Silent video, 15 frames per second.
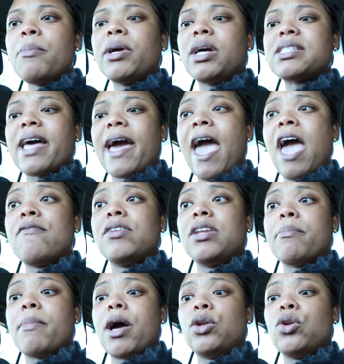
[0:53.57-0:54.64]
because i have it
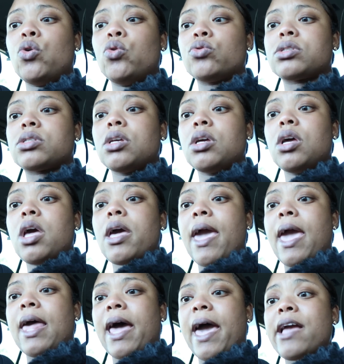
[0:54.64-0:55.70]
in my notes
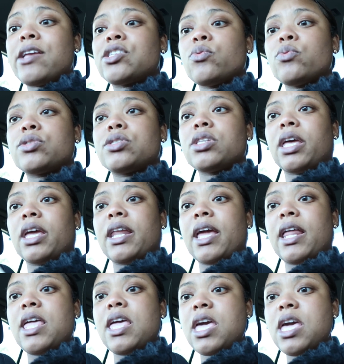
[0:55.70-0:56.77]
and i actually was looking
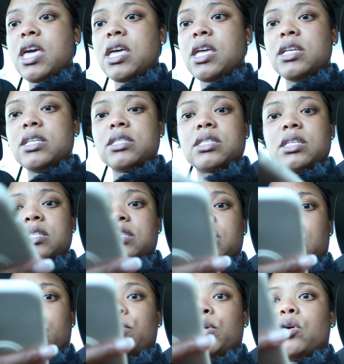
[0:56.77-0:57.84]
at his
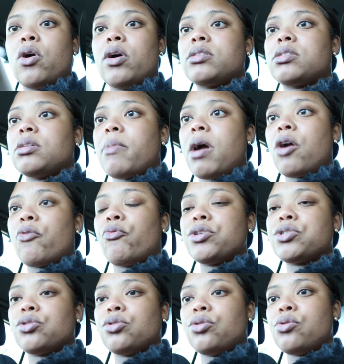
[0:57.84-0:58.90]
instead of me going to my
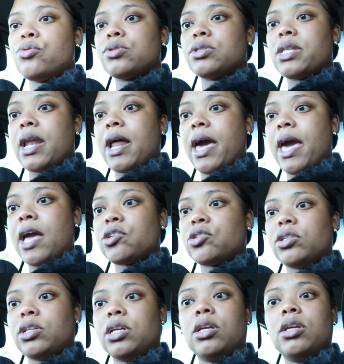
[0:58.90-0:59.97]
original notes that i
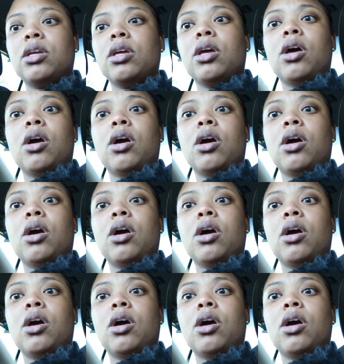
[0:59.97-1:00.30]
actually